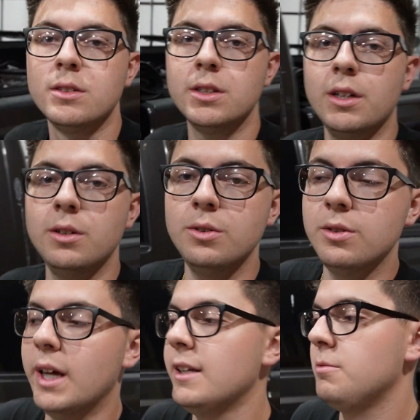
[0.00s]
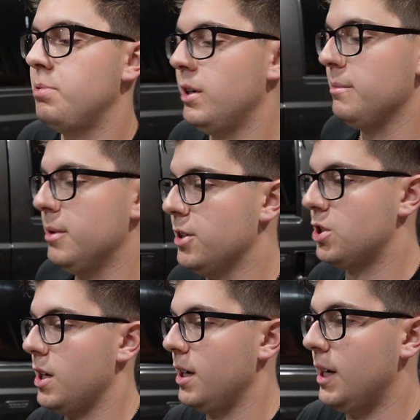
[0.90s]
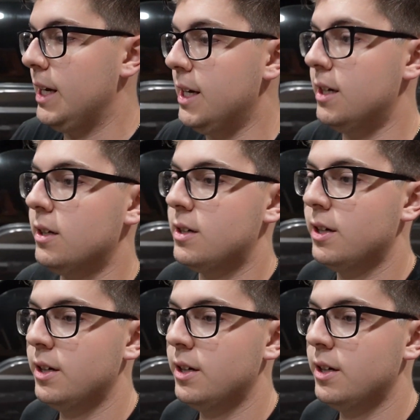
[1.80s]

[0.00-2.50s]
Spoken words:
So that's pretty much it.